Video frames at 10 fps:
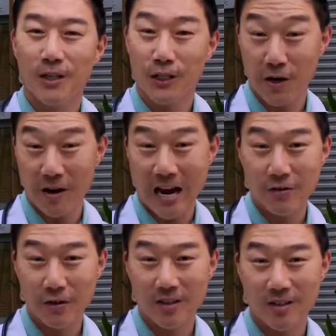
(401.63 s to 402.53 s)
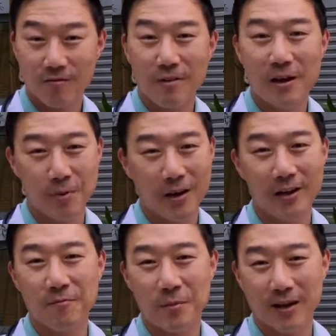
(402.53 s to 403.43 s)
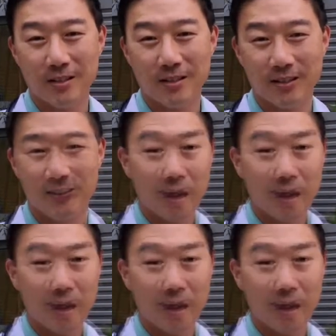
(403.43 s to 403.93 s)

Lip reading: geriatrics and palliative medicine.